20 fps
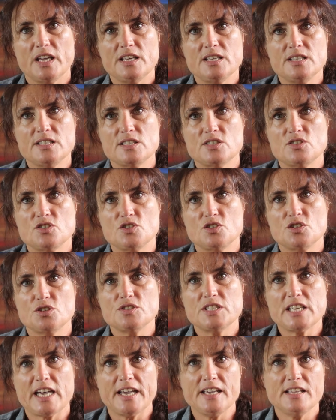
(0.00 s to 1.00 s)
is
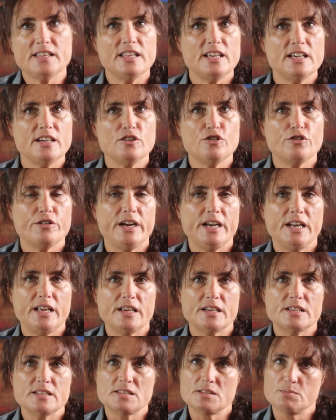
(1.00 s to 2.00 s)
to take the
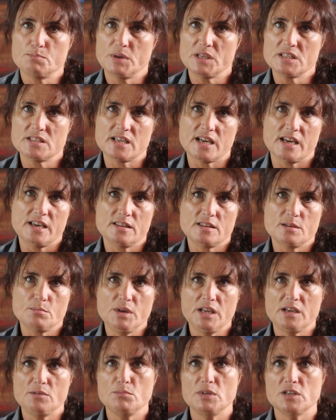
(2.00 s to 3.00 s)
ingredients but take
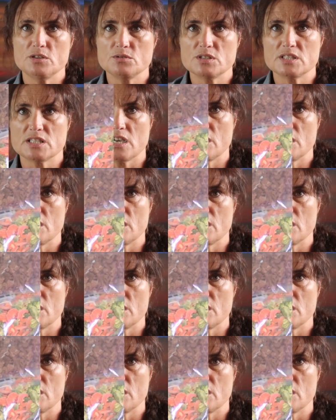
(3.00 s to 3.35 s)
them in meal